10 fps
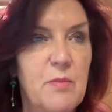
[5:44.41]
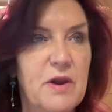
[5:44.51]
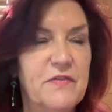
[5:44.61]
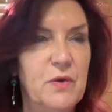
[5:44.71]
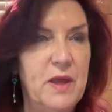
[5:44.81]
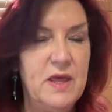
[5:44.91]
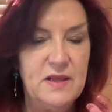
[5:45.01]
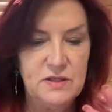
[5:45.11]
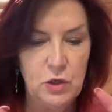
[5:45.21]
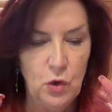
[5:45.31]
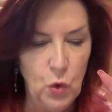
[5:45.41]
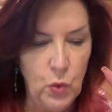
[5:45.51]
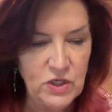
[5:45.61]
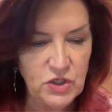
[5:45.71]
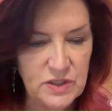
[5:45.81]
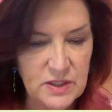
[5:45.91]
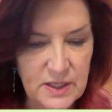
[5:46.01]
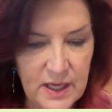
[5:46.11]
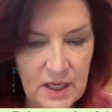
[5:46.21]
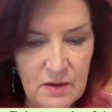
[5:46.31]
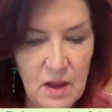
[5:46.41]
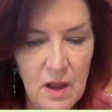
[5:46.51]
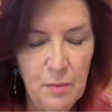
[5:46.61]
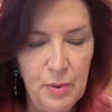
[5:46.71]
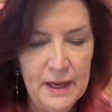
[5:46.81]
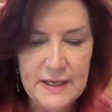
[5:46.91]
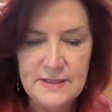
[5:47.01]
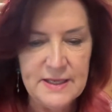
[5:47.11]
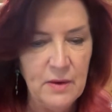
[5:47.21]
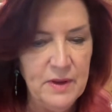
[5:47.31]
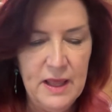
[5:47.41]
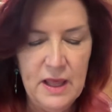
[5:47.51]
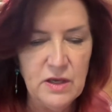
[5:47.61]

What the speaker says: but I feel here there's still a lot of questions taking place down here.